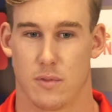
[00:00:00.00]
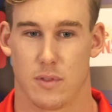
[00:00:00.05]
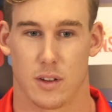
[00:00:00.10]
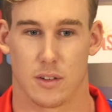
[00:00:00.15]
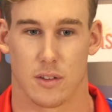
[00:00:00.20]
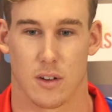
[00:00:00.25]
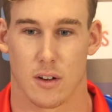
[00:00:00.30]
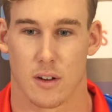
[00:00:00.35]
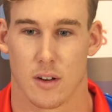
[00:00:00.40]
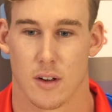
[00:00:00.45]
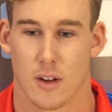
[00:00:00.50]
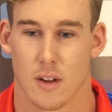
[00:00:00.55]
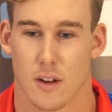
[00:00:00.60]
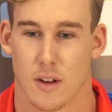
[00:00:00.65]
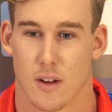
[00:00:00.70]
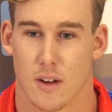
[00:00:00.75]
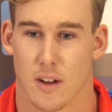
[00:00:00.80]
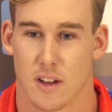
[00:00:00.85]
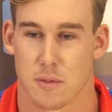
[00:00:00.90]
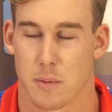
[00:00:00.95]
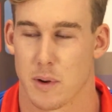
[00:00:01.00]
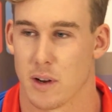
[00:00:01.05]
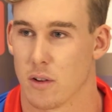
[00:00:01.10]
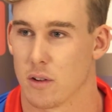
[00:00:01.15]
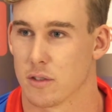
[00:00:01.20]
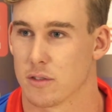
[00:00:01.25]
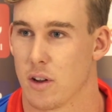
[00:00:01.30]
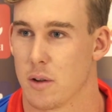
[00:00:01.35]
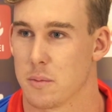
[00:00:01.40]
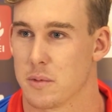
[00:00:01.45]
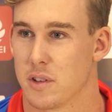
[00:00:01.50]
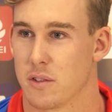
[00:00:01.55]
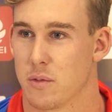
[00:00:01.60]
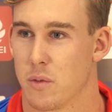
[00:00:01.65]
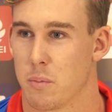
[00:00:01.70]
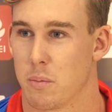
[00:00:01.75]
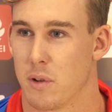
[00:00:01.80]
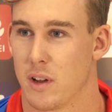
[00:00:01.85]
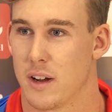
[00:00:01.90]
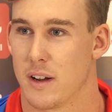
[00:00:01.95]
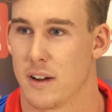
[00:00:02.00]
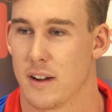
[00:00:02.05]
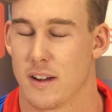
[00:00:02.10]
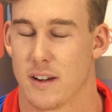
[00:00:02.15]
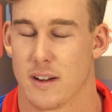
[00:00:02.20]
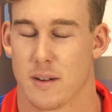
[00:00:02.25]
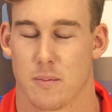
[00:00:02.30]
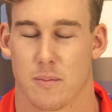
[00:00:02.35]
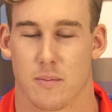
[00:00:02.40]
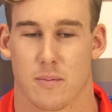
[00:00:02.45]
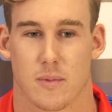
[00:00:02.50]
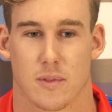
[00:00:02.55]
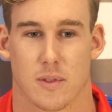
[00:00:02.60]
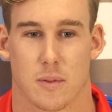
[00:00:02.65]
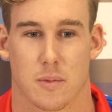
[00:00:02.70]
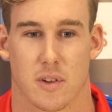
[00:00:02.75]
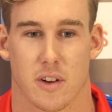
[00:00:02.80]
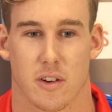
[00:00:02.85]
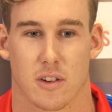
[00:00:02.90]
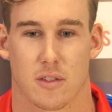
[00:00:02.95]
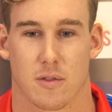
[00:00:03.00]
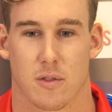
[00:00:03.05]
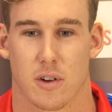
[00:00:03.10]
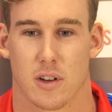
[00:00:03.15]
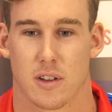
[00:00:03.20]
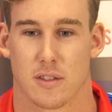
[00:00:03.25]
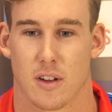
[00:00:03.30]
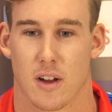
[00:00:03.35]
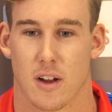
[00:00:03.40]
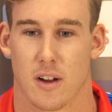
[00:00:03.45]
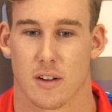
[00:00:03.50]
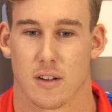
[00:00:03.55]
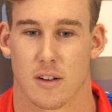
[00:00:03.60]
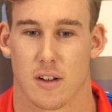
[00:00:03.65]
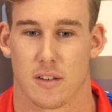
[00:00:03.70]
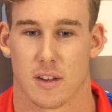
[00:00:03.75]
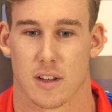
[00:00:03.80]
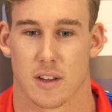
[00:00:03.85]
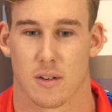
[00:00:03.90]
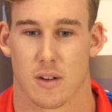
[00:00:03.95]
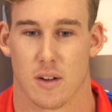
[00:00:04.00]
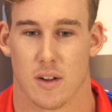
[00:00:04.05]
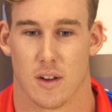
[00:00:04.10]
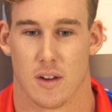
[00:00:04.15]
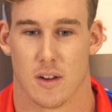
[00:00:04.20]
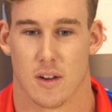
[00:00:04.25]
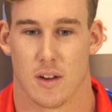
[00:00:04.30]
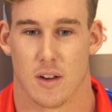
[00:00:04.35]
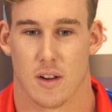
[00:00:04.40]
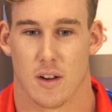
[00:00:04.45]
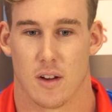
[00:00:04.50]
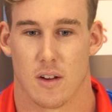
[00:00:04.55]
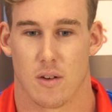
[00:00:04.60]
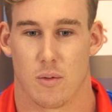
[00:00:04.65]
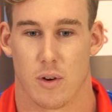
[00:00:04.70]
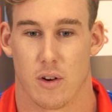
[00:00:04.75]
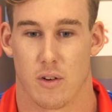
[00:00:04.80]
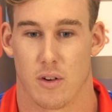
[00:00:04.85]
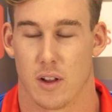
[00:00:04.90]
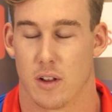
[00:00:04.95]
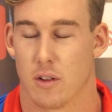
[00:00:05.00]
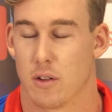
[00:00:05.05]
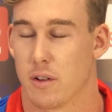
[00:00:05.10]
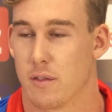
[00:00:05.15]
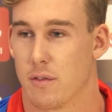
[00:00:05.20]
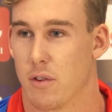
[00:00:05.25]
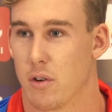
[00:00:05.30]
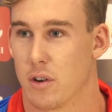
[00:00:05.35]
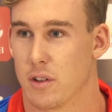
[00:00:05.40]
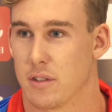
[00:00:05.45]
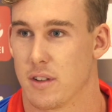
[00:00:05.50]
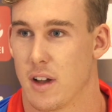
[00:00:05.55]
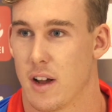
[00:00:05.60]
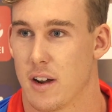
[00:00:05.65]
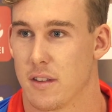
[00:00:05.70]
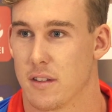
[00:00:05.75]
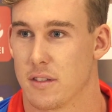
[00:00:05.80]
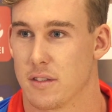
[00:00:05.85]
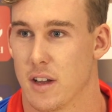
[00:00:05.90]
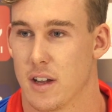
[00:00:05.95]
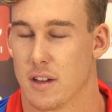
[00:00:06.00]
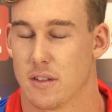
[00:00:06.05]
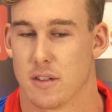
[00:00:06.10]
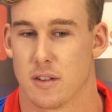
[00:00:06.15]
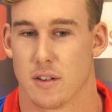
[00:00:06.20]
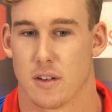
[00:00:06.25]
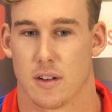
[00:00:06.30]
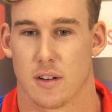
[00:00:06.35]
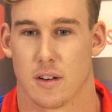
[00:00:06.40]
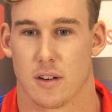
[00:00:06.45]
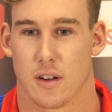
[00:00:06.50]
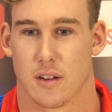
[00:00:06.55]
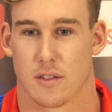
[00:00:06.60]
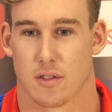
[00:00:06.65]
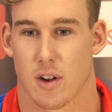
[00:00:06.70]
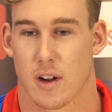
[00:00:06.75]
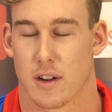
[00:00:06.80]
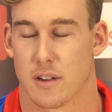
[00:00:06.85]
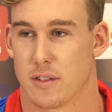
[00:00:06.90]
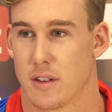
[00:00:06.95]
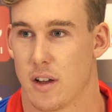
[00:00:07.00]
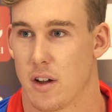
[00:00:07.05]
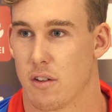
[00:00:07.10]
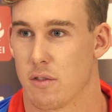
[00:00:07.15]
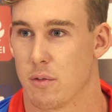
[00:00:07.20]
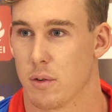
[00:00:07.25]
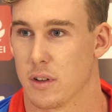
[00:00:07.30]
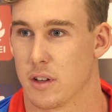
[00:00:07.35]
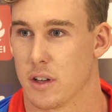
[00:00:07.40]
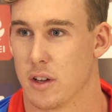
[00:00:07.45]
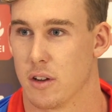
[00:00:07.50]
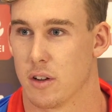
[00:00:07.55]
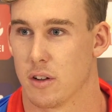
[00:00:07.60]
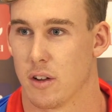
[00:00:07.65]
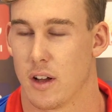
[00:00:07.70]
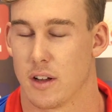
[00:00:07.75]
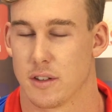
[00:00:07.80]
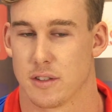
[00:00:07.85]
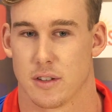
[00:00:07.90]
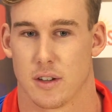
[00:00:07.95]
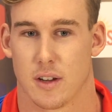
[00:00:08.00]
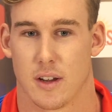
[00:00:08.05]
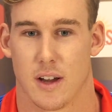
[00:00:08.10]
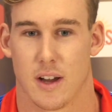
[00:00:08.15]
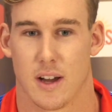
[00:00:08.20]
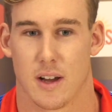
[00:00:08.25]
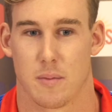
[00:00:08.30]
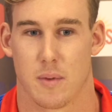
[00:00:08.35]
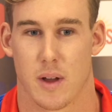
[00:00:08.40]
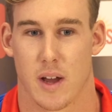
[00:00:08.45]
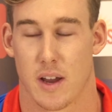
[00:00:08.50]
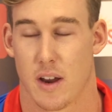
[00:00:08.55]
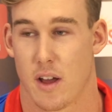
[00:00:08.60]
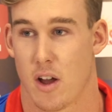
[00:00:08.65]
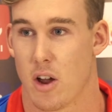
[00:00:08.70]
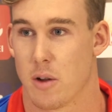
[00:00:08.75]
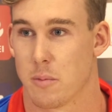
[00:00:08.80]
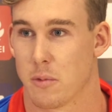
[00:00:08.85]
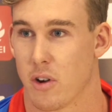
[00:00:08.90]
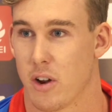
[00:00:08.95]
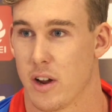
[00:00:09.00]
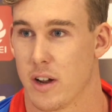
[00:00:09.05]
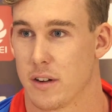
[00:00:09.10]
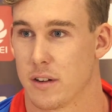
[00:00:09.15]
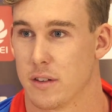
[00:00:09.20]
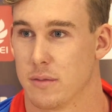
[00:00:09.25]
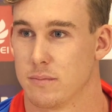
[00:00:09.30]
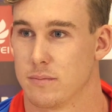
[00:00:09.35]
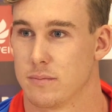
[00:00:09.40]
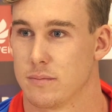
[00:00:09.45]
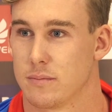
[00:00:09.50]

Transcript: feels like it's been a long time since we've played some serious footy, so I think we're really looking forward to starting the season, and it's great to start off with a Q clash at our home ground.